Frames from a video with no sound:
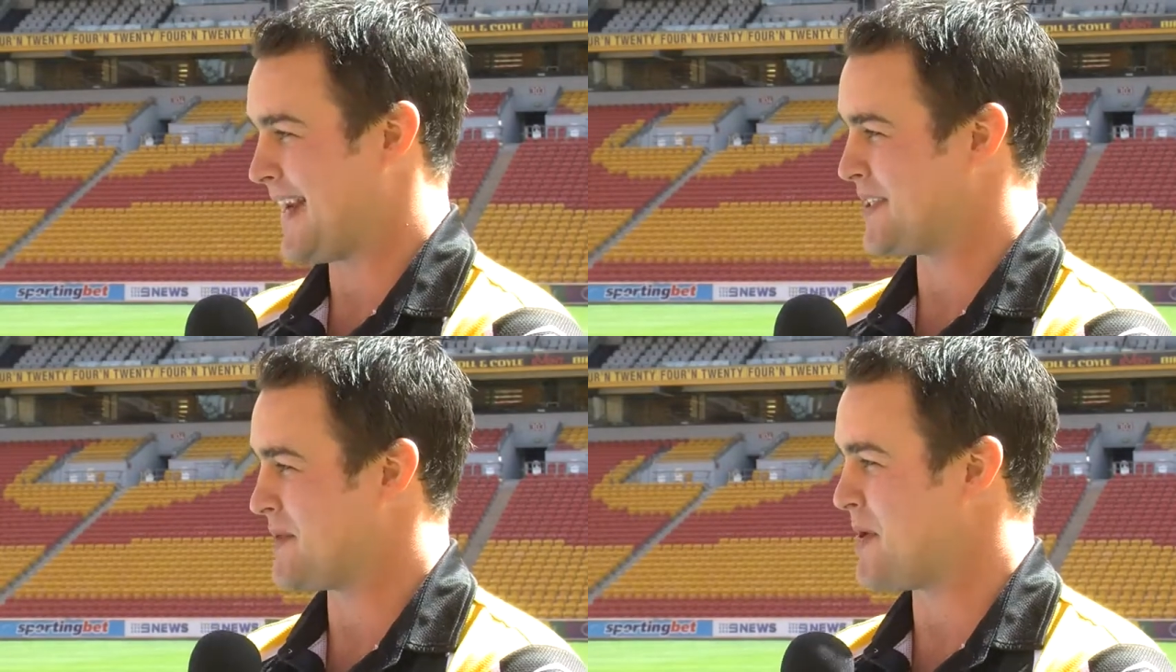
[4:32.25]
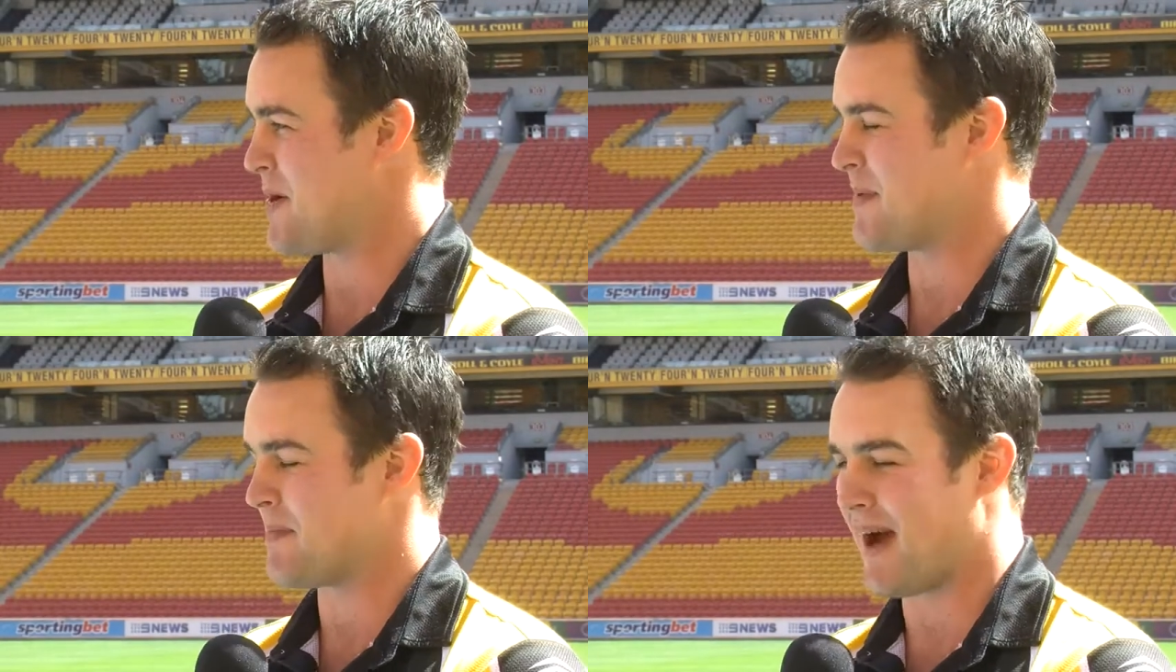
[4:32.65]
any
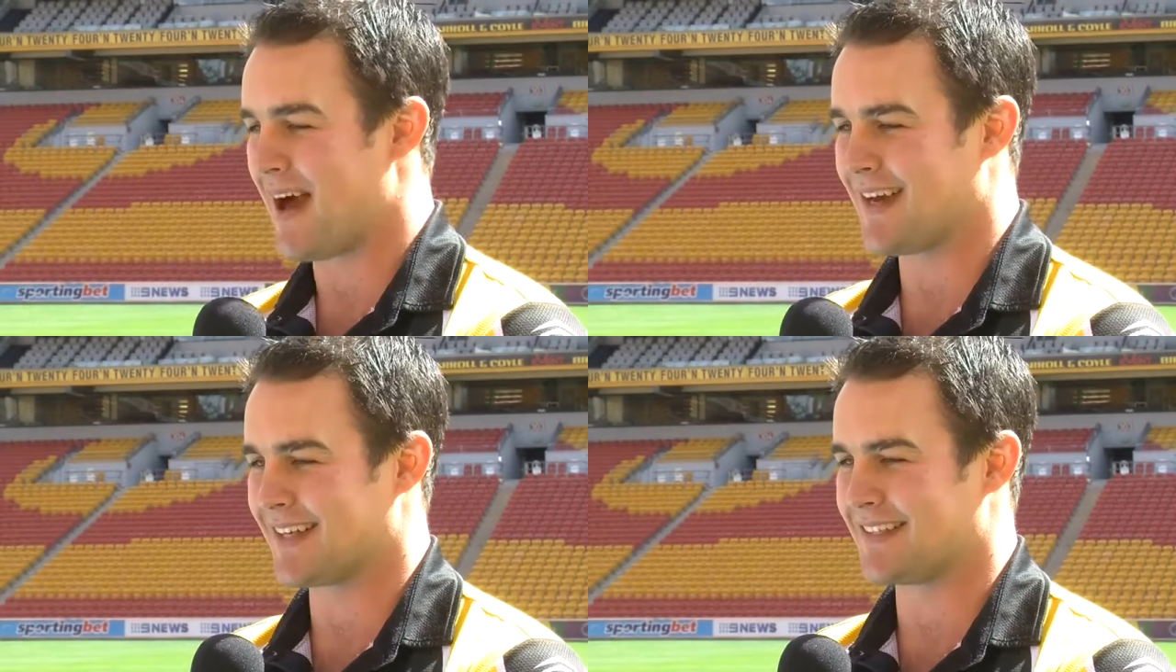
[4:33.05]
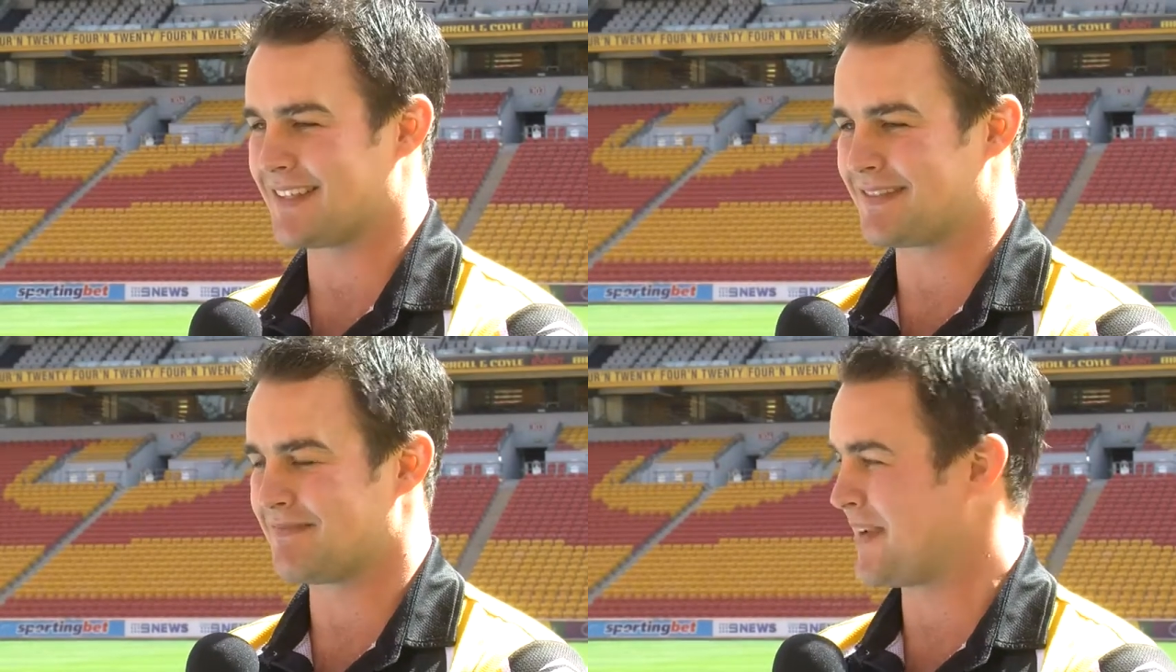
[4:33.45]
suburban park and
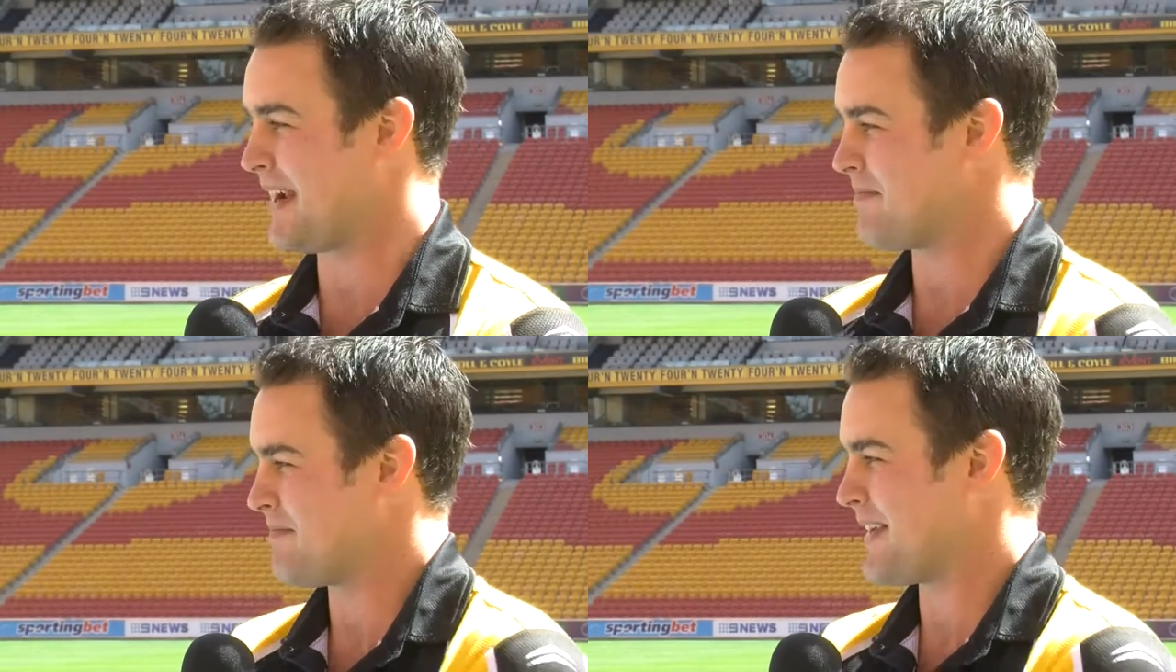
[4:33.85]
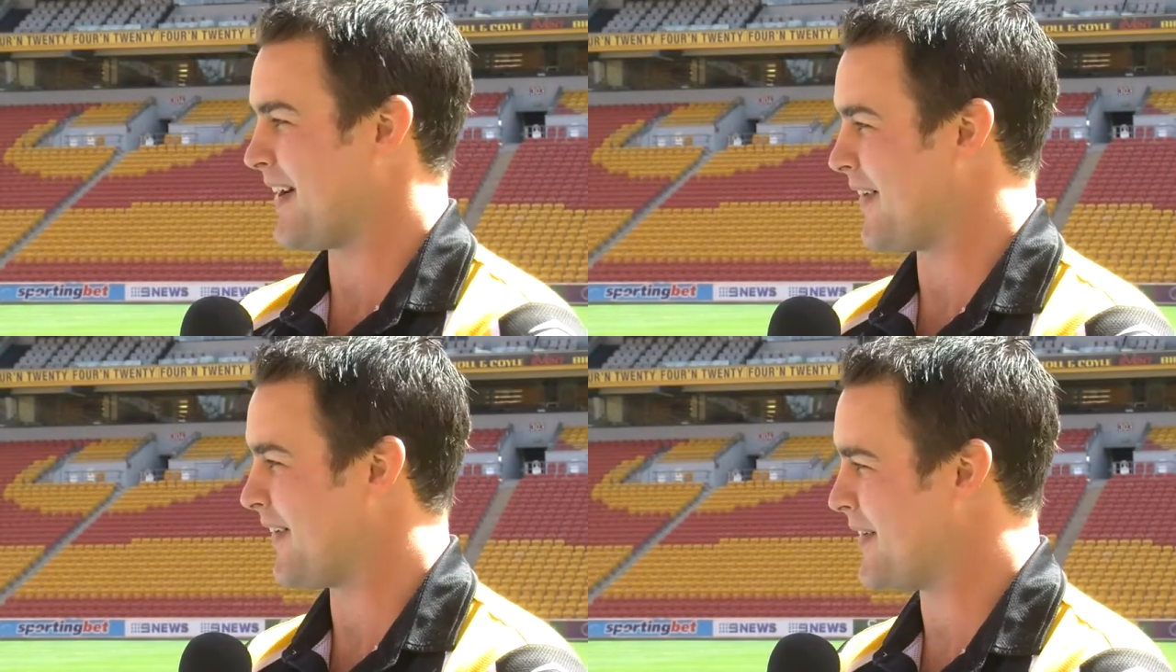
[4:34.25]
just you know
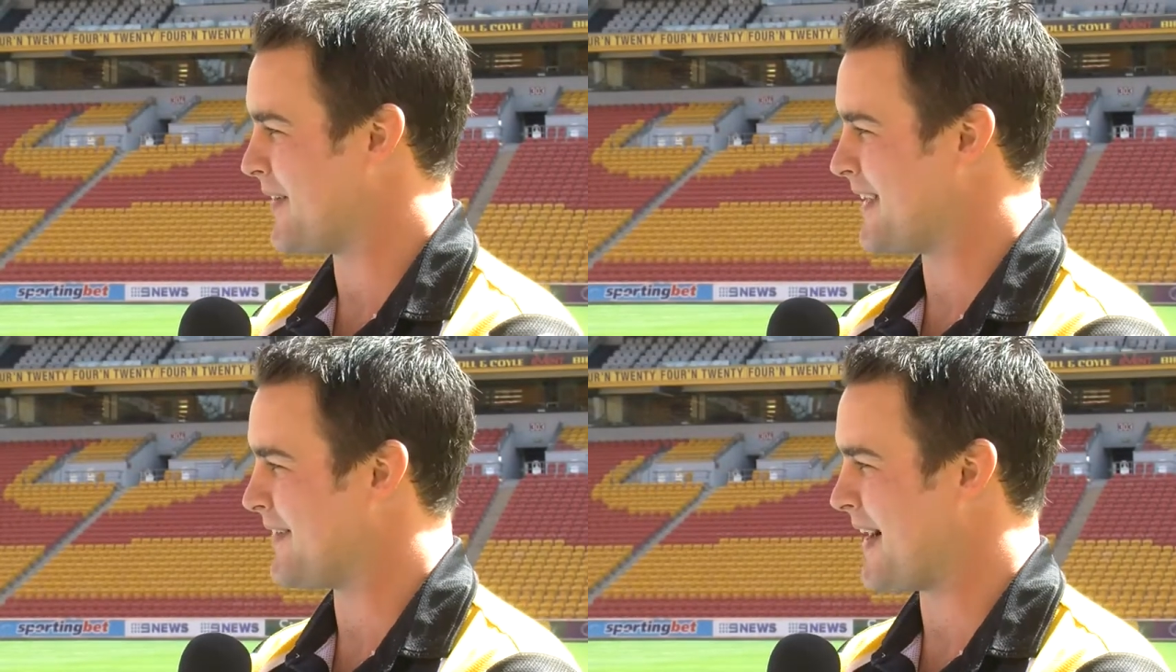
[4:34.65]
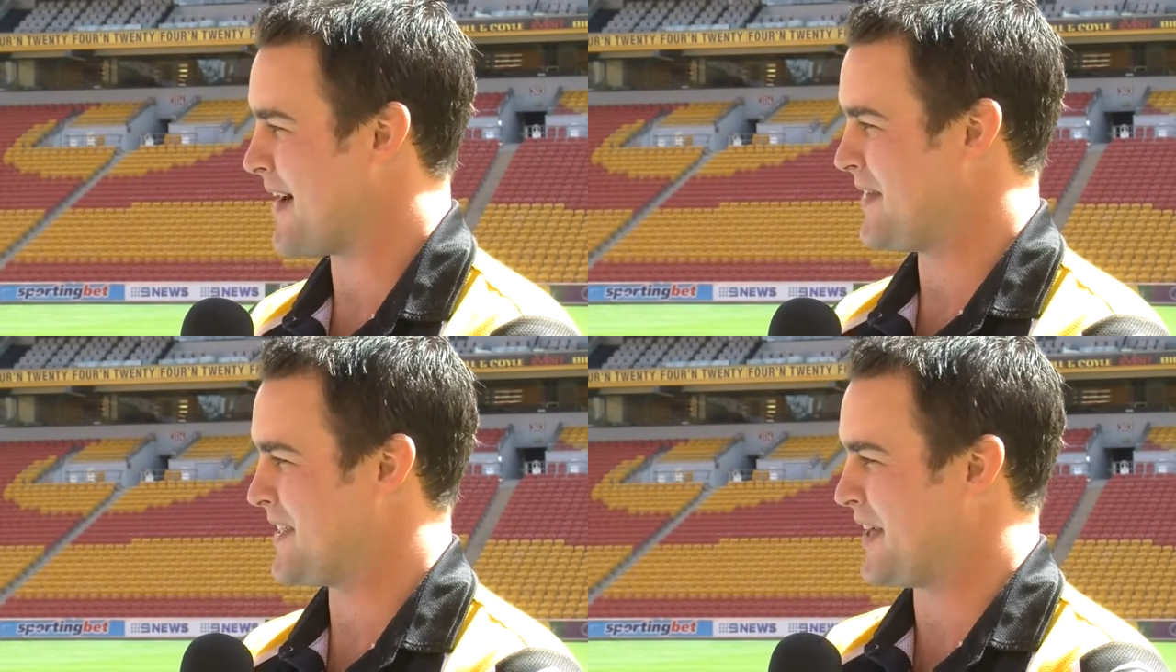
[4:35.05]
oh well we're, we're having a